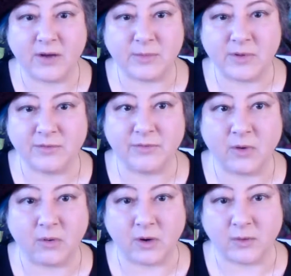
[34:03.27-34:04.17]
to move
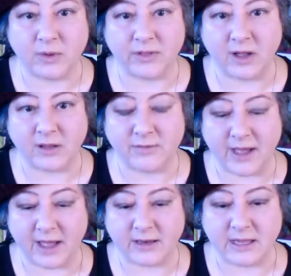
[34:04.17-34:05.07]
forward with all of
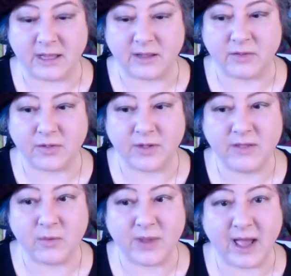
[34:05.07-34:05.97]
that. The thing
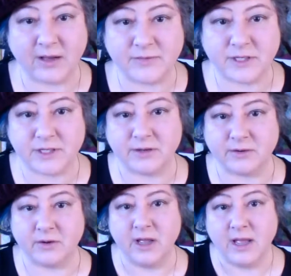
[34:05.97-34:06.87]
that we have to
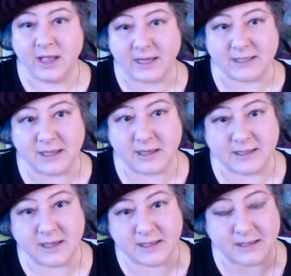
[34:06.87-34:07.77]
do
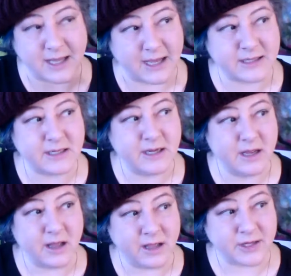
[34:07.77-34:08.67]
is let
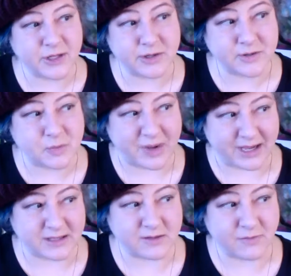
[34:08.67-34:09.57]

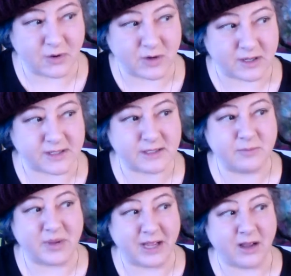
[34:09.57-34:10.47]
issues-based focus
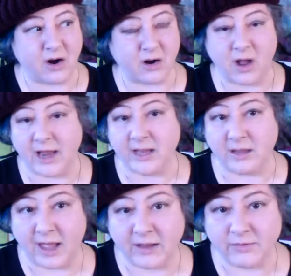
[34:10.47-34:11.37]
be our guiding
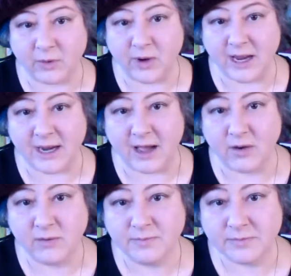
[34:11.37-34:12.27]
light for right
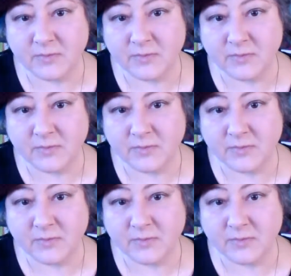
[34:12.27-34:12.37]
now.